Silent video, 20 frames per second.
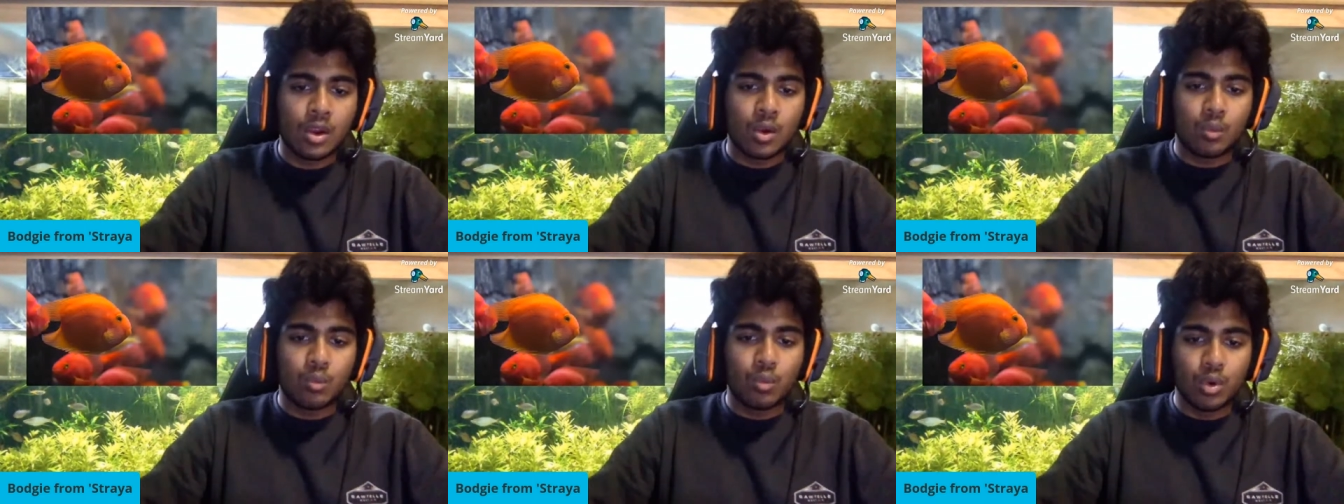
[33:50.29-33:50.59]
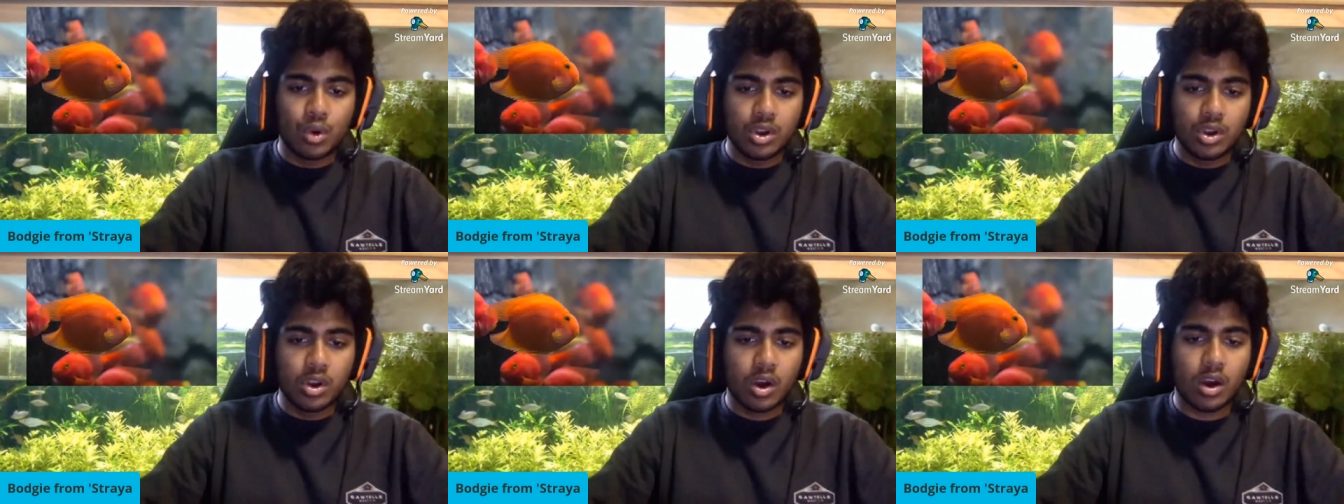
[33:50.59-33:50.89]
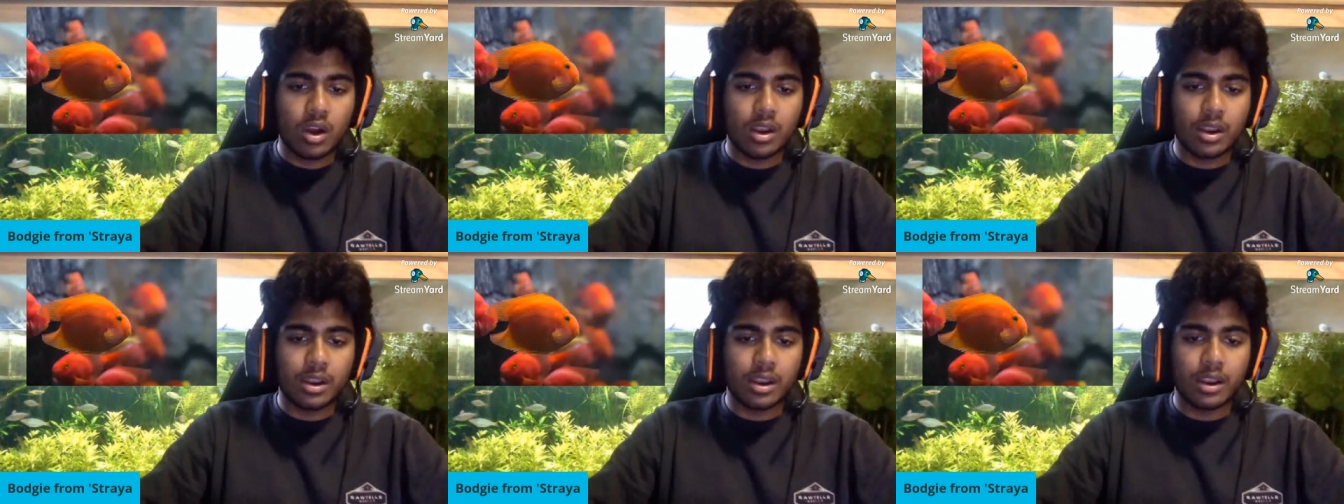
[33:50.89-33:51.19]
Would
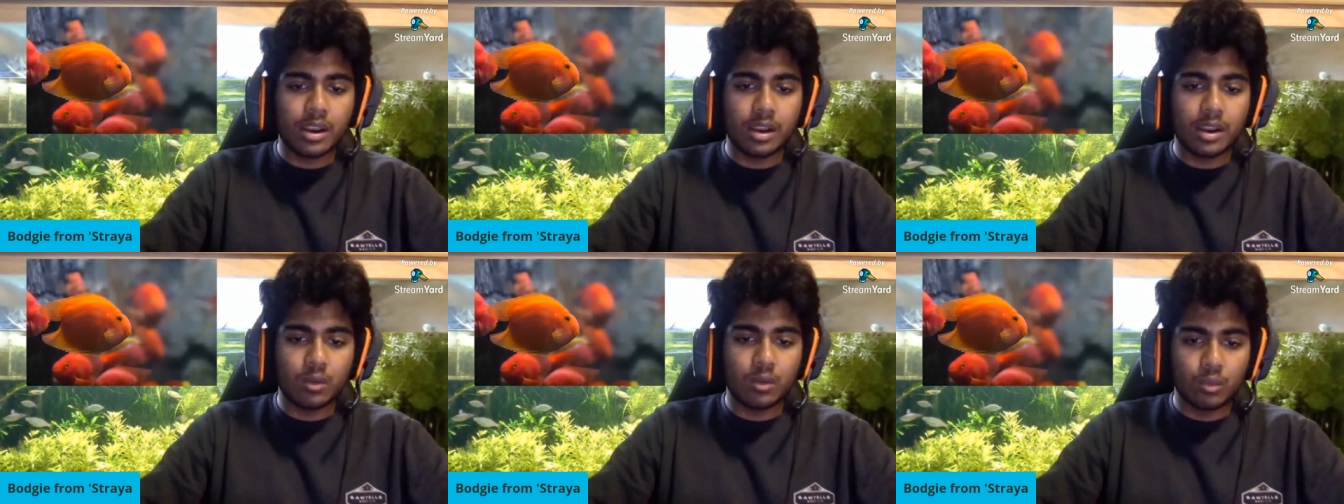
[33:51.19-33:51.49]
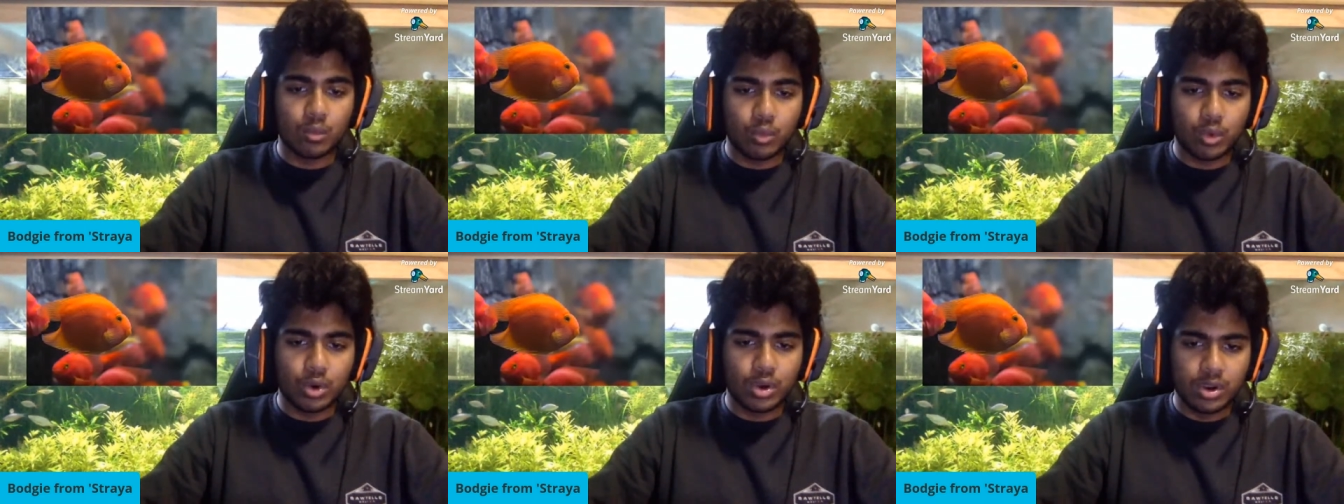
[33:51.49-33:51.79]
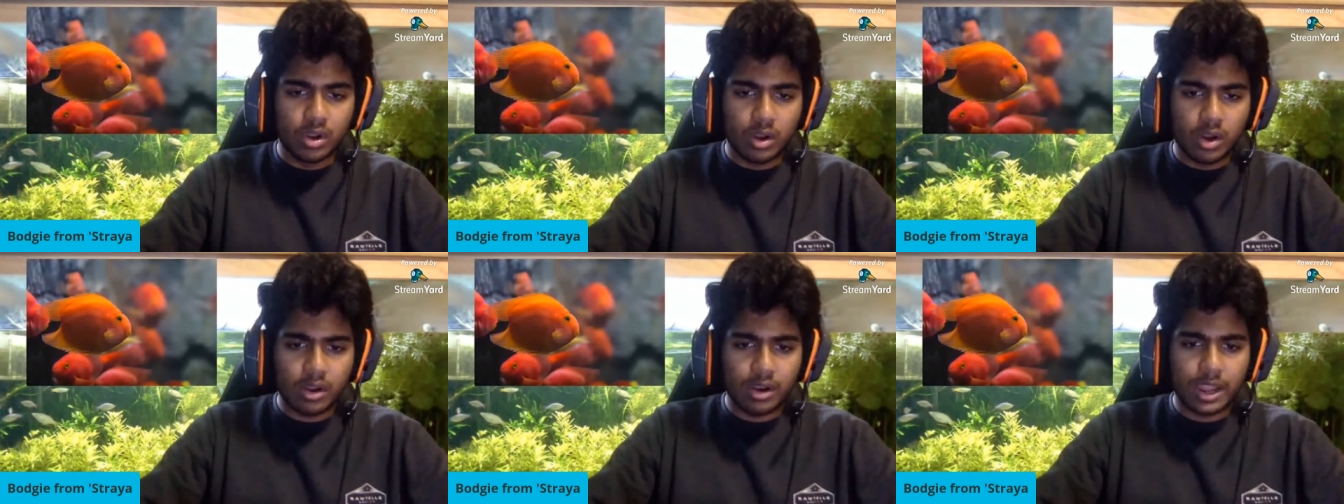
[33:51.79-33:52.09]
not would
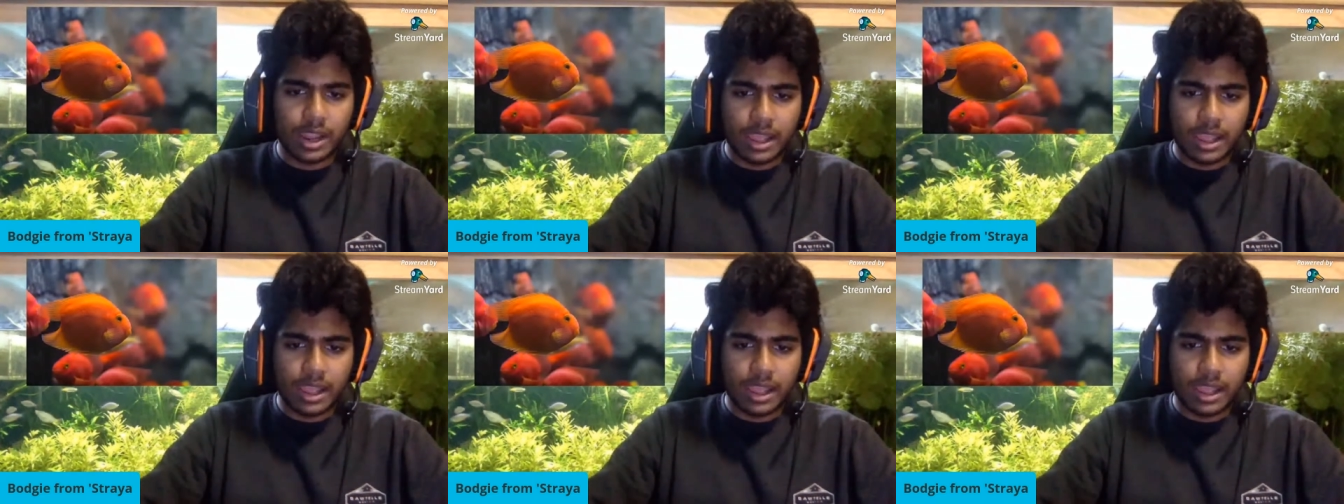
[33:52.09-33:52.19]
not